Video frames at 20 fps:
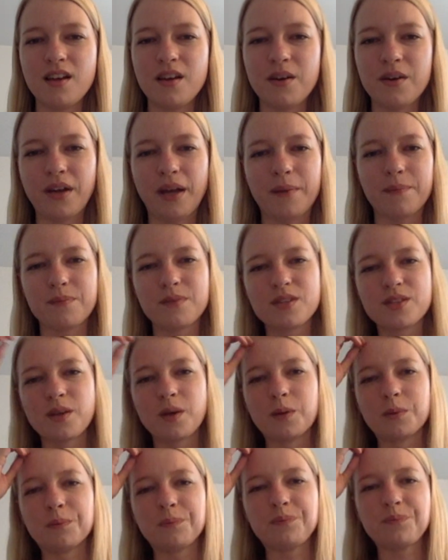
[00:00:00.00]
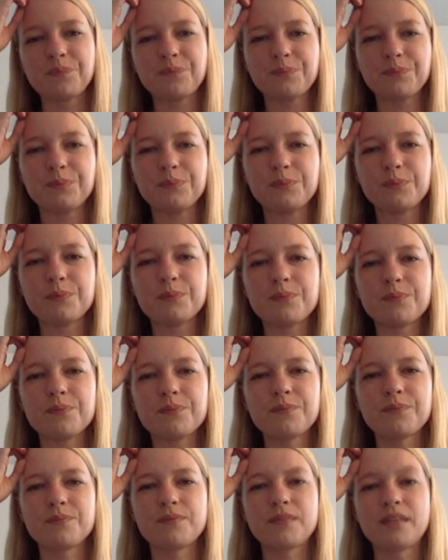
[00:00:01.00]
Okay, so
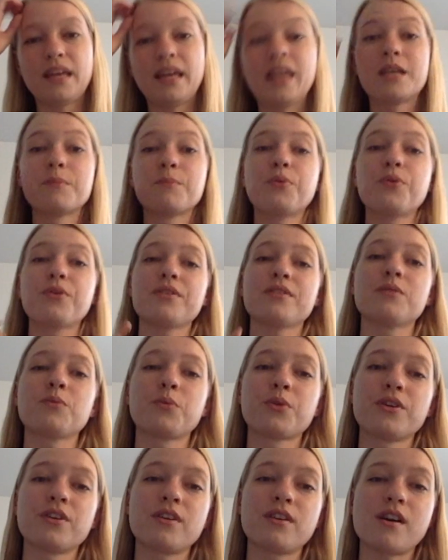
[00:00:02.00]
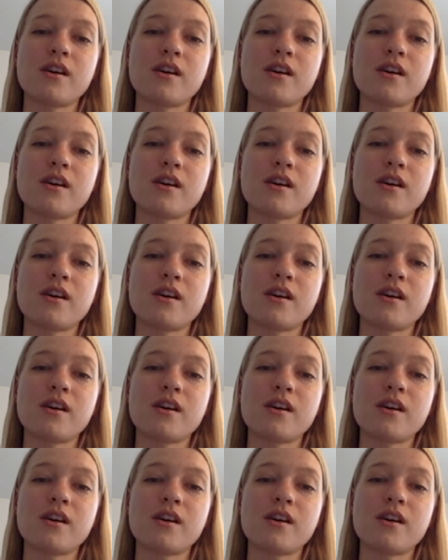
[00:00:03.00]
an important word